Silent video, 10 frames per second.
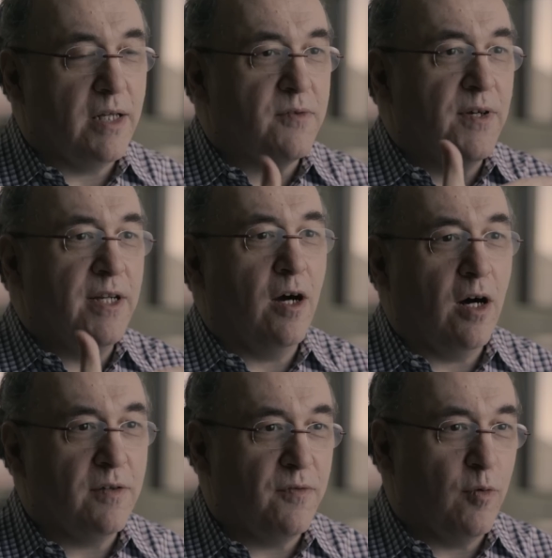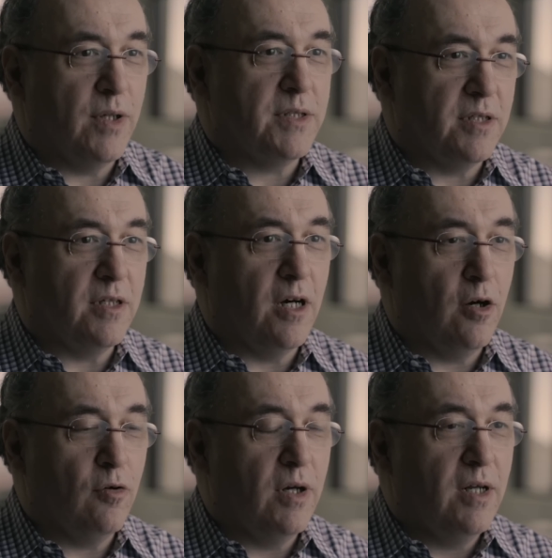It's very hard for one to
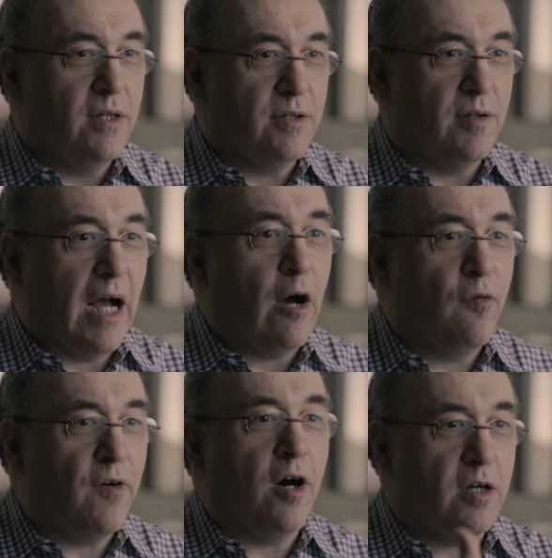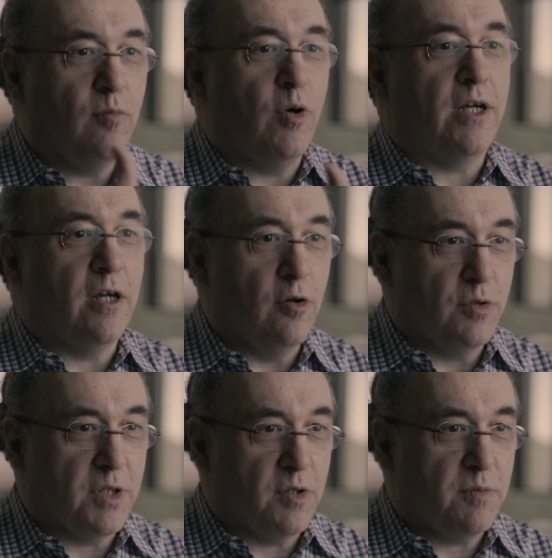know, you know, how far can one go, so to